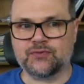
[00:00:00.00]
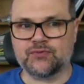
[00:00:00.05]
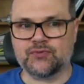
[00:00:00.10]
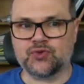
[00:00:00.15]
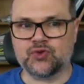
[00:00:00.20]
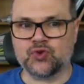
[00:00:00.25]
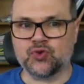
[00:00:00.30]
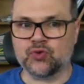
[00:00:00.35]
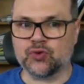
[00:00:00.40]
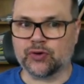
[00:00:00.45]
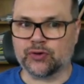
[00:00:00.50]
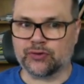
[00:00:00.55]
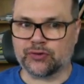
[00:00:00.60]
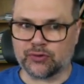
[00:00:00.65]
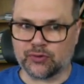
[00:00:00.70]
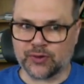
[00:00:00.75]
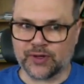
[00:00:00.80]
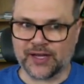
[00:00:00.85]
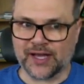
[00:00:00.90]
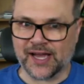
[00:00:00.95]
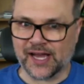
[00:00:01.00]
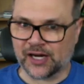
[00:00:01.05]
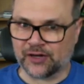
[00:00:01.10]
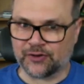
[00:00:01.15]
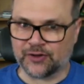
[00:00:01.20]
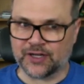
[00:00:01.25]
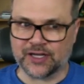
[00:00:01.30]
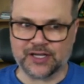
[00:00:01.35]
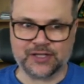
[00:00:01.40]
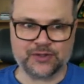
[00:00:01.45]
two or three
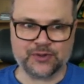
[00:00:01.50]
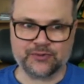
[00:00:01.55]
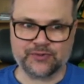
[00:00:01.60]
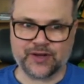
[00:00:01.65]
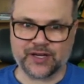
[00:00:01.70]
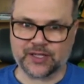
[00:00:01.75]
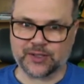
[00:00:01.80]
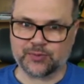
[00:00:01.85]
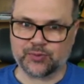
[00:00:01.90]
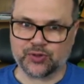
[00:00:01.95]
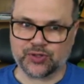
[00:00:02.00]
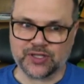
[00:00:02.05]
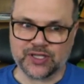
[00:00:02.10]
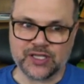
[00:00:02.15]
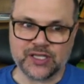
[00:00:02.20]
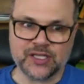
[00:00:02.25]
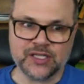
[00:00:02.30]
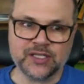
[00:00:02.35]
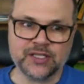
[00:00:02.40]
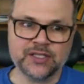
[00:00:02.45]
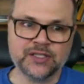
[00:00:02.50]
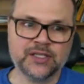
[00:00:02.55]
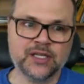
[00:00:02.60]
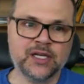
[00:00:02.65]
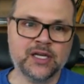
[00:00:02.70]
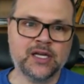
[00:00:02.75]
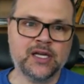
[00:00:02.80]
areas of expertise